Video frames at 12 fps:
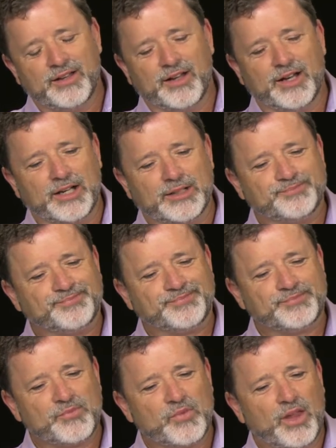Um,
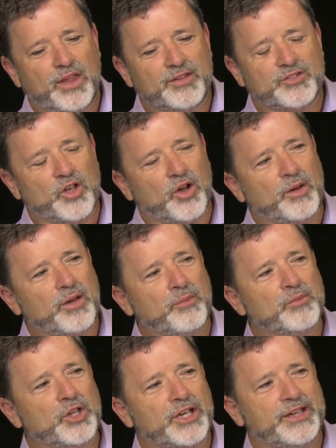so
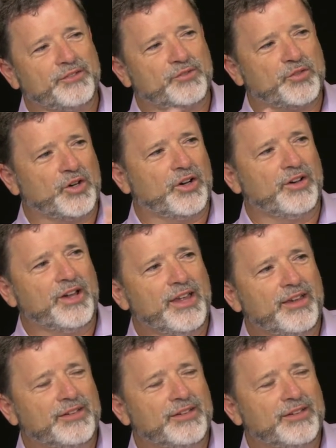I'm looking for